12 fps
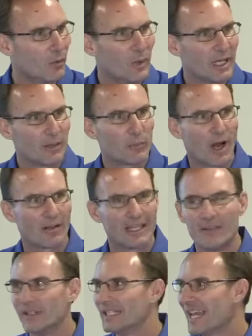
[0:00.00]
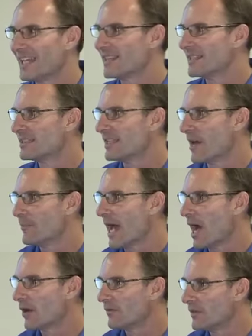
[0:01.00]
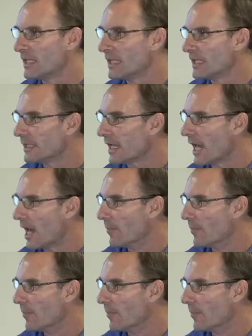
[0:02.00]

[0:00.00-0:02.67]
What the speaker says: we could probably even take this step out of the